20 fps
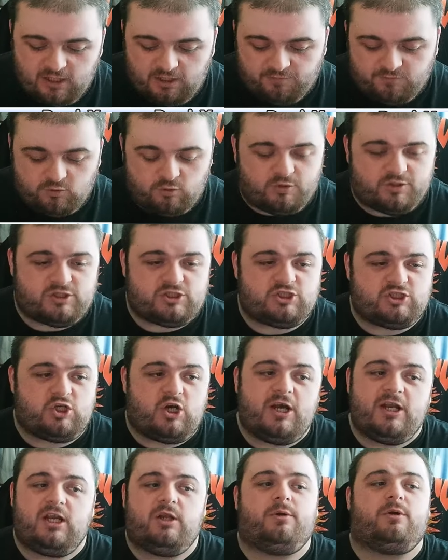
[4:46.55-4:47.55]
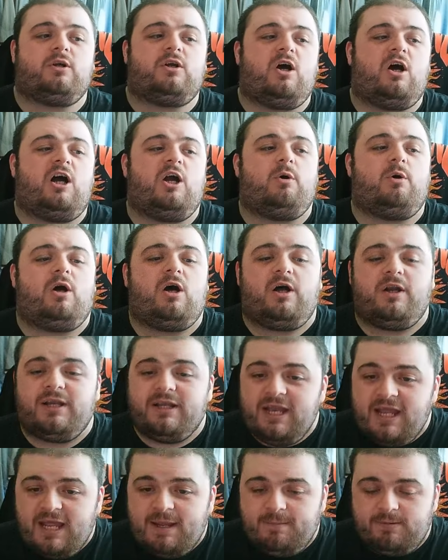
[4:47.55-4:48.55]
Of course, Shiloh and Kyle
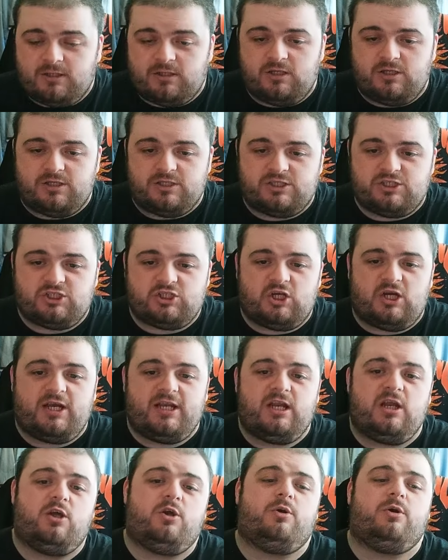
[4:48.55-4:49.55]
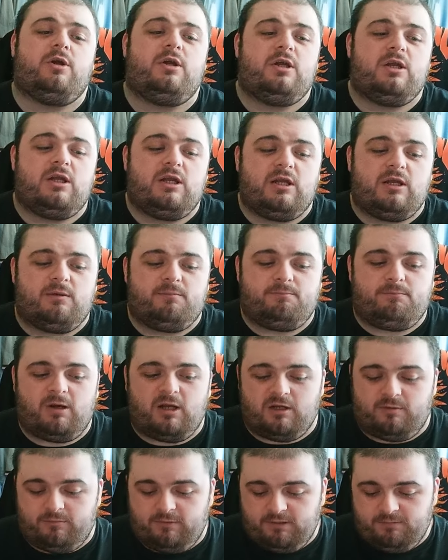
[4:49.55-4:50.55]
aren't there because Shiloh, that's